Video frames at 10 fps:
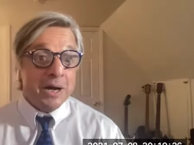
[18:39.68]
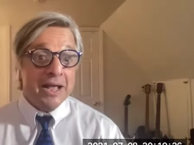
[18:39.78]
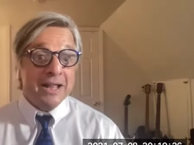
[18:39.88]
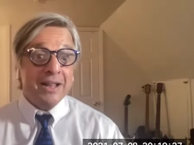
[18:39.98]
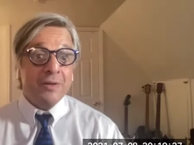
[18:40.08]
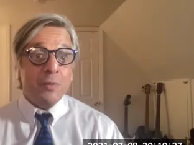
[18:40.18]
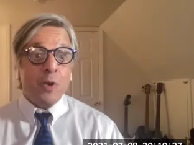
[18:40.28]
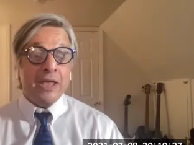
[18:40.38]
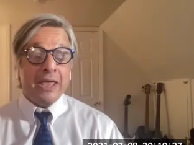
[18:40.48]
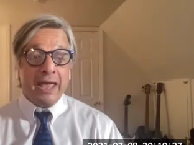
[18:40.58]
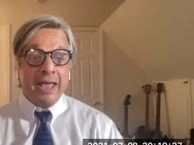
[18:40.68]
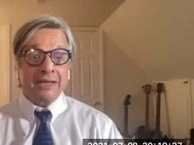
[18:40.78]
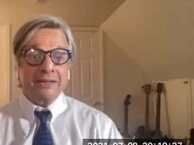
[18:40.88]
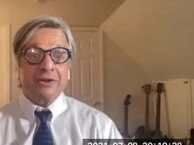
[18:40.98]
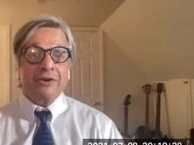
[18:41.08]
but we
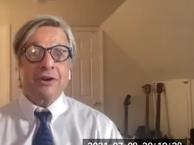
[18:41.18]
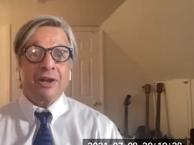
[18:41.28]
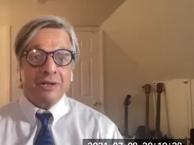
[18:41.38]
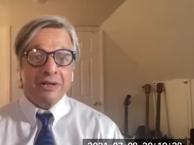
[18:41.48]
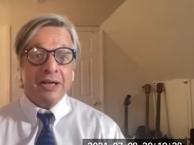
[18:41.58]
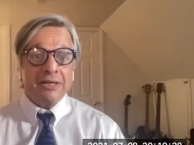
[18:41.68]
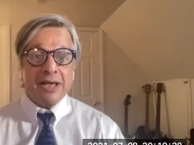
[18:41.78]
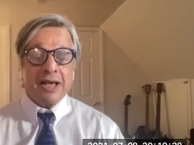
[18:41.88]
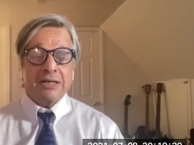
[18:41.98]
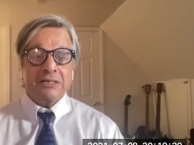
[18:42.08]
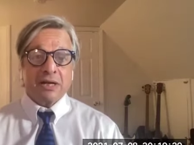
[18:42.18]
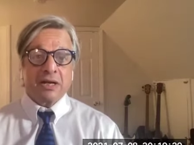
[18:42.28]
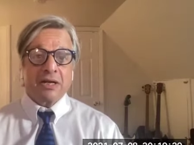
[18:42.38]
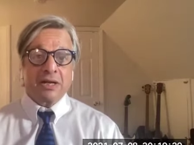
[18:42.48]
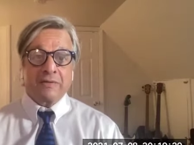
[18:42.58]
can learn not to act
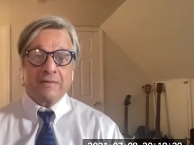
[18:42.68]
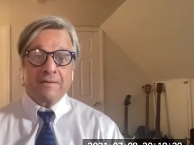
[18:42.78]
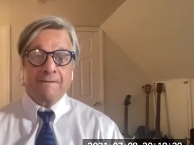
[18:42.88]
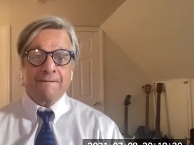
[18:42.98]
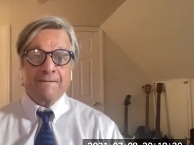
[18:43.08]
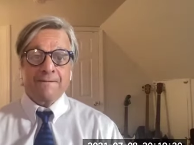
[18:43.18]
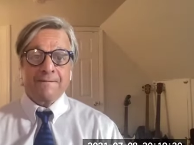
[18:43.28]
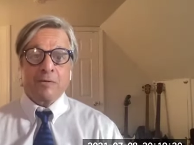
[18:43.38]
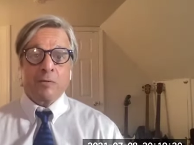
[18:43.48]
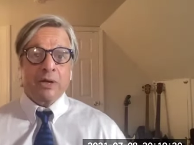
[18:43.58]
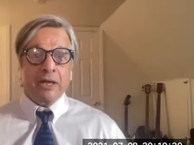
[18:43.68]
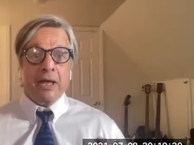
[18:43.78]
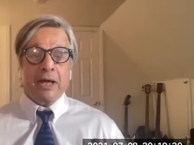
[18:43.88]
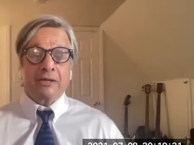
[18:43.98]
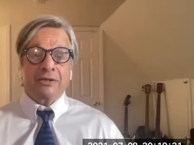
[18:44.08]
on it. We
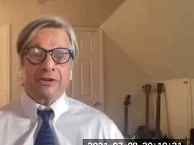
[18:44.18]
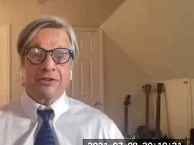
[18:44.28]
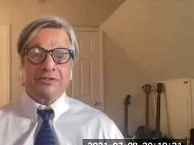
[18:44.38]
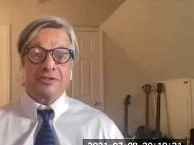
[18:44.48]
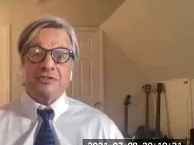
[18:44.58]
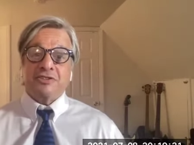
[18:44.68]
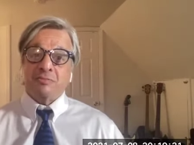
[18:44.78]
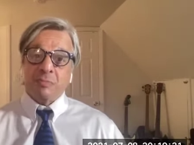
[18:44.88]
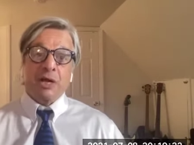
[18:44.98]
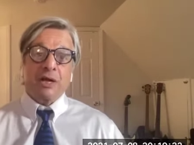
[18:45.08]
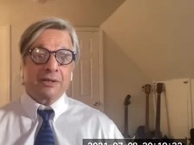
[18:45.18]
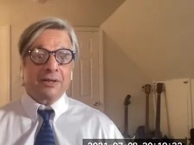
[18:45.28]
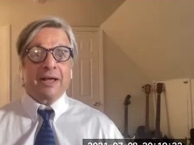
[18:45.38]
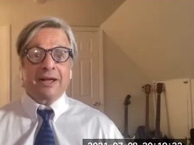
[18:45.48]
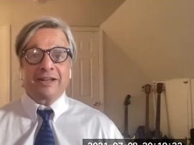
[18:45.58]
can learn to
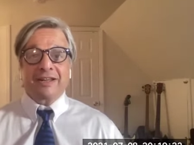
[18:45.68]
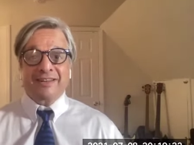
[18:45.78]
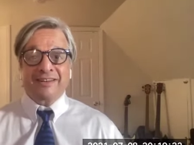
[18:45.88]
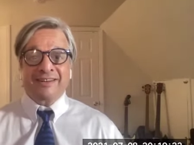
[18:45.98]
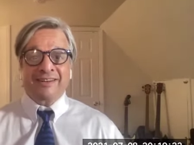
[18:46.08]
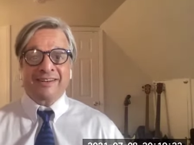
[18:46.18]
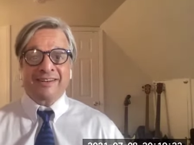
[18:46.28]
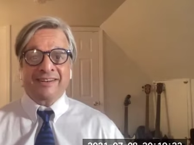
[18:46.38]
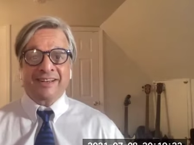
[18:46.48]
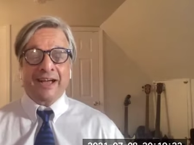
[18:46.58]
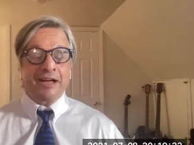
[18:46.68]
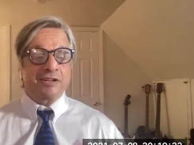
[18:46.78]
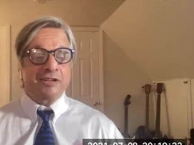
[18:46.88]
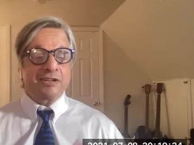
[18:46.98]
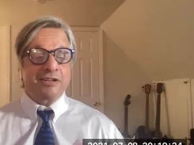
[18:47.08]
smile at it
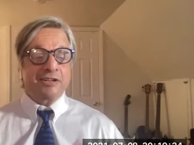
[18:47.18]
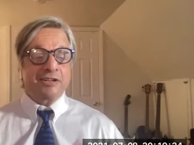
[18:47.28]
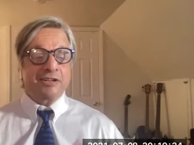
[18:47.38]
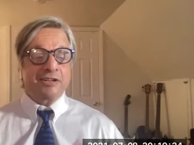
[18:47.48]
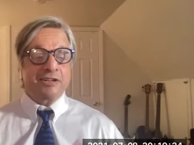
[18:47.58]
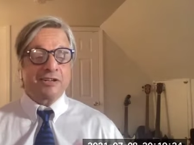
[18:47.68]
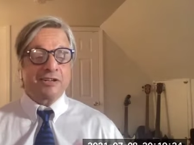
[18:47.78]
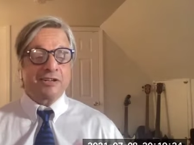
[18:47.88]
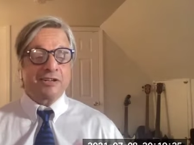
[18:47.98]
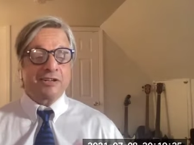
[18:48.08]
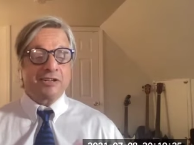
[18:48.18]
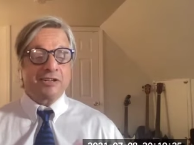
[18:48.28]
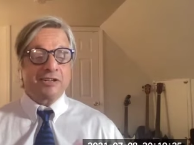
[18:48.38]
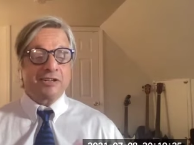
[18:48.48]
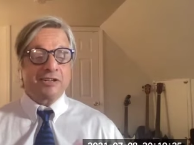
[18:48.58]
and to allow it to just
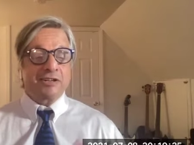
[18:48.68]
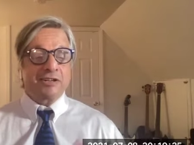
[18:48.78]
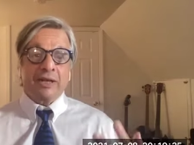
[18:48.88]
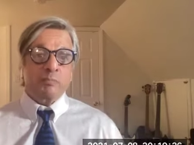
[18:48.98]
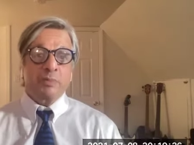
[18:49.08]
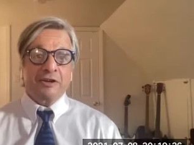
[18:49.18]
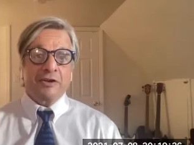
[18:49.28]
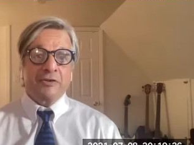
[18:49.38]
simply be,